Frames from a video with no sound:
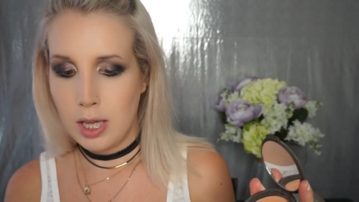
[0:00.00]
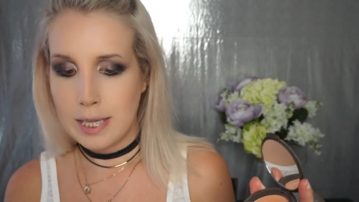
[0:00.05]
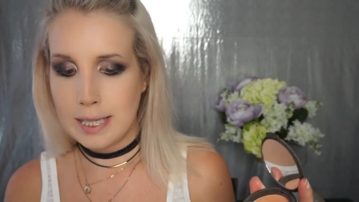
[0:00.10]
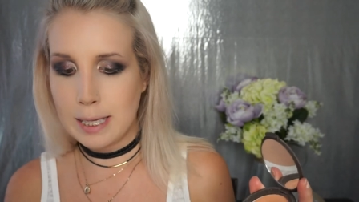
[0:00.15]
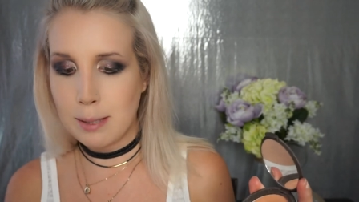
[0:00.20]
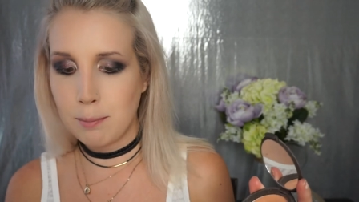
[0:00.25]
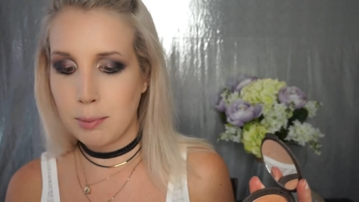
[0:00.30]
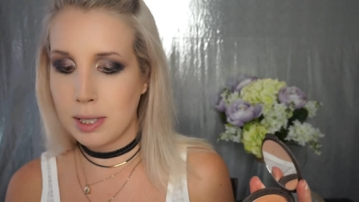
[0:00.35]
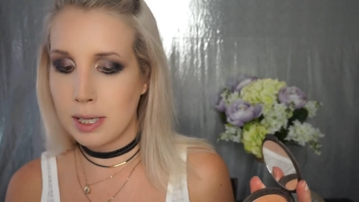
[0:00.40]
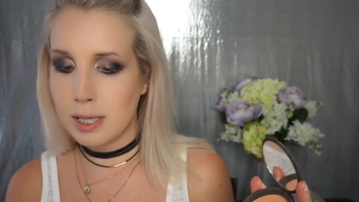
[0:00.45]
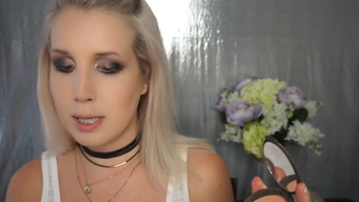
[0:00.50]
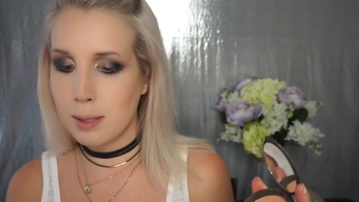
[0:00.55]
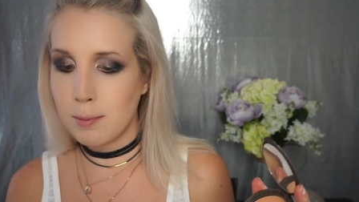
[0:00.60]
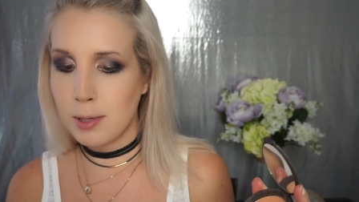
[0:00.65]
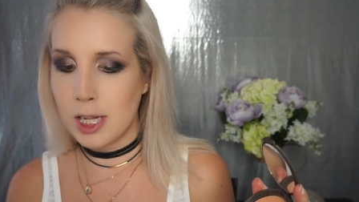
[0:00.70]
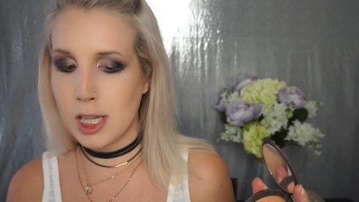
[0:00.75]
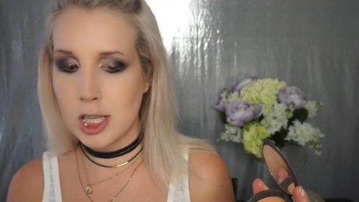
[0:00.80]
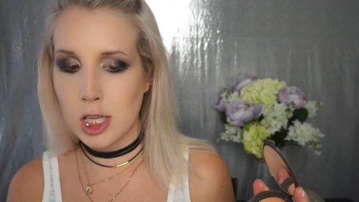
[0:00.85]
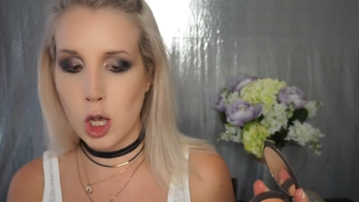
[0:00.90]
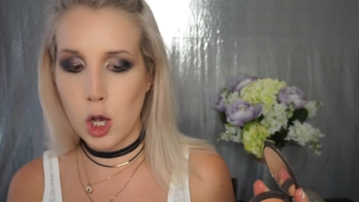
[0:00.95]
Simply
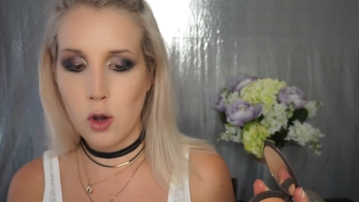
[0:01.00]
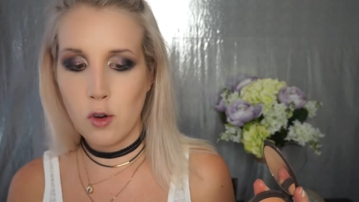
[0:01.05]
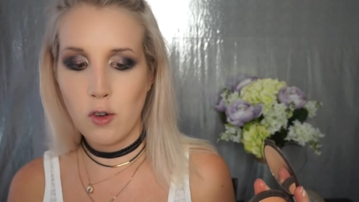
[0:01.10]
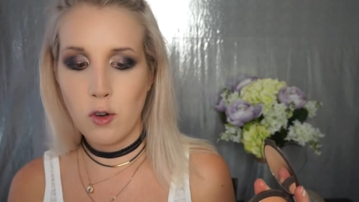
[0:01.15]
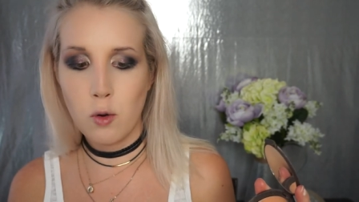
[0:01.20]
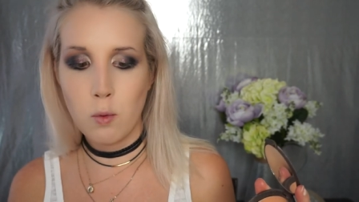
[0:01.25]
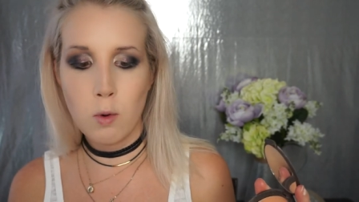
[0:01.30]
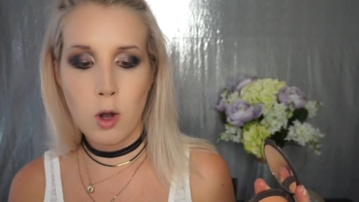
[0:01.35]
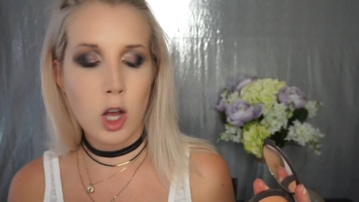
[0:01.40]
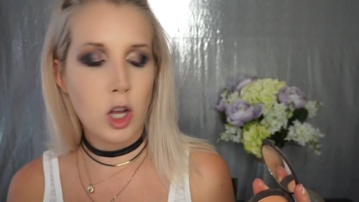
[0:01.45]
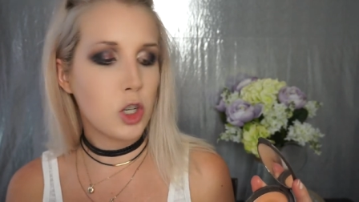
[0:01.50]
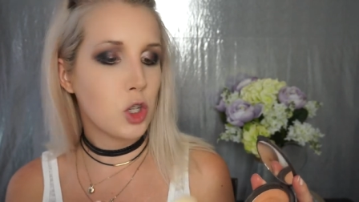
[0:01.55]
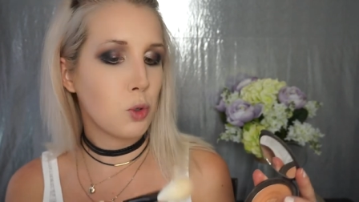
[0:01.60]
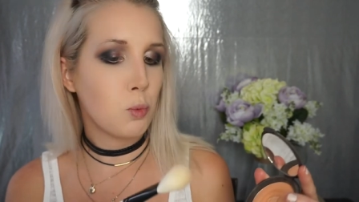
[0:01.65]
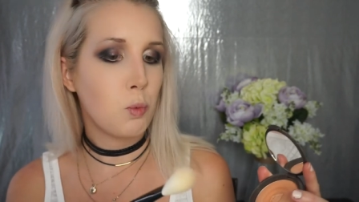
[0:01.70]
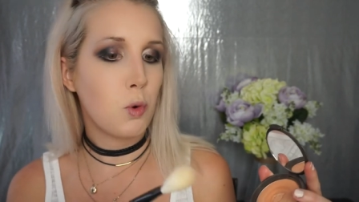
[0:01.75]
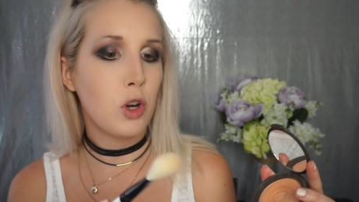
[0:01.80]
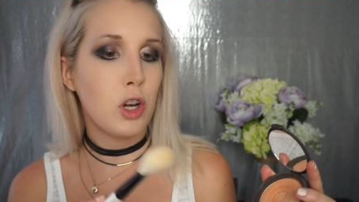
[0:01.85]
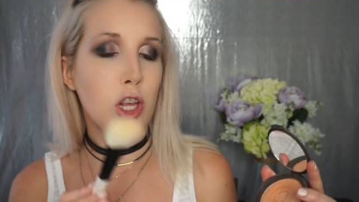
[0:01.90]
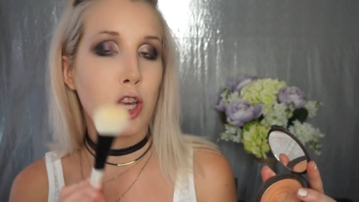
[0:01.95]
Simmons Oval Wash
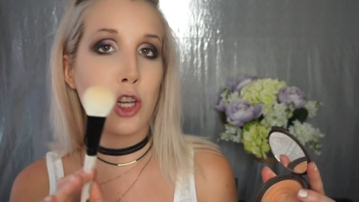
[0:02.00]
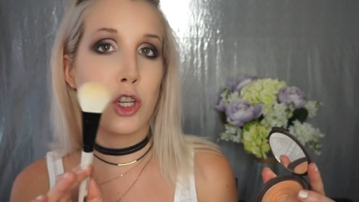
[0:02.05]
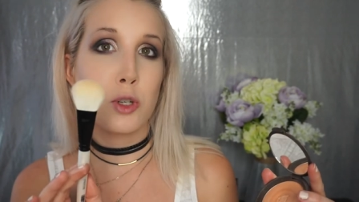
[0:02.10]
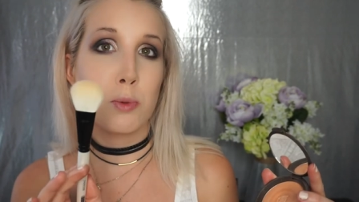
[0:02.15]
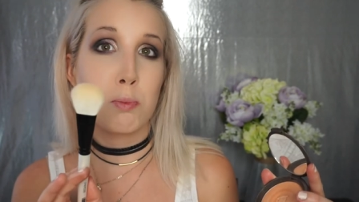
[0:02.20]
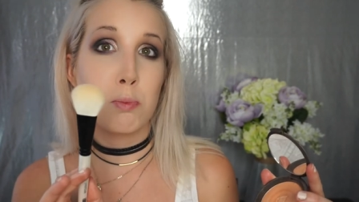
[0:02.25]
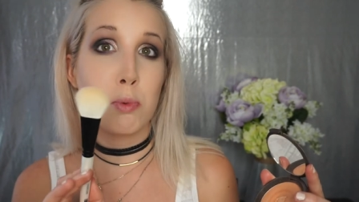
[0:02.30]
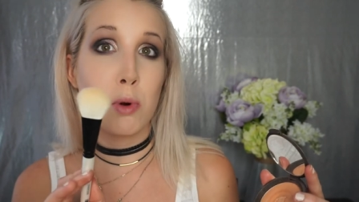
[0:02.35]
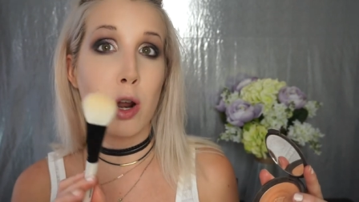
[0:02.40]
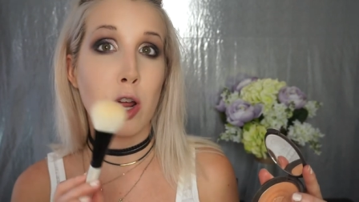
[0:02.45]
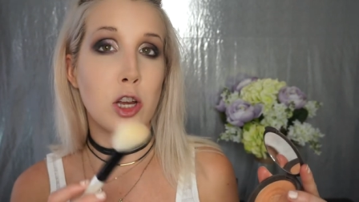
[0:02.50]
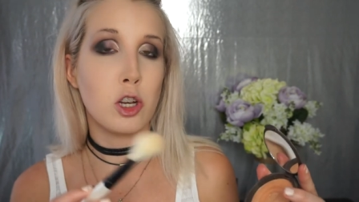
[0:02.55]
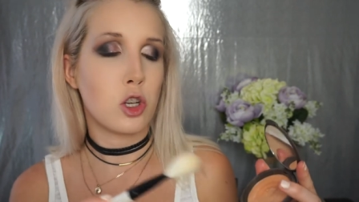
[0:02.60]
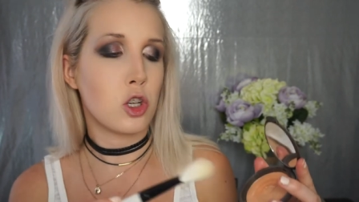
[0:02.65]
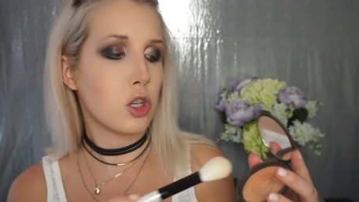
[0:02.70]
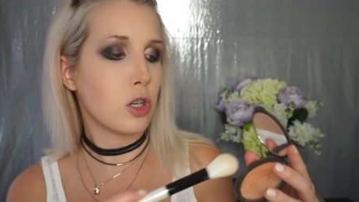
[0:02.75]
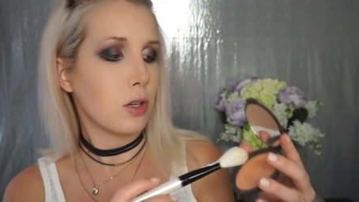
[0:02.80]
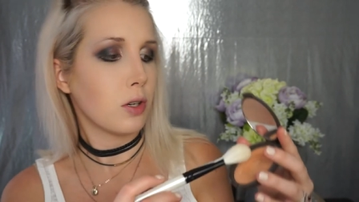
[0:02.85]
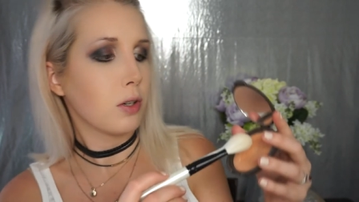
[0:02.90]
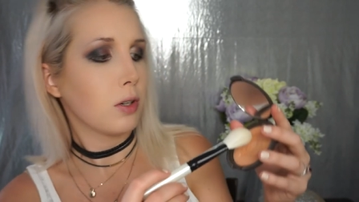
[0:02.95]
one inch
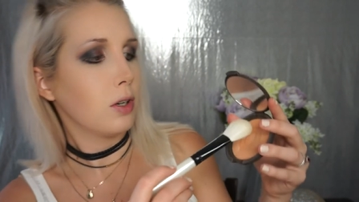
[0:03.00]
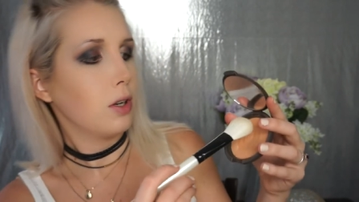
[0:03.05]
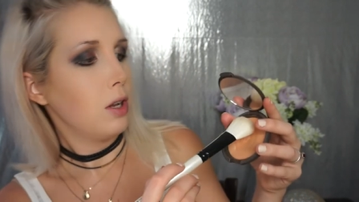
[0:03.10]
brush.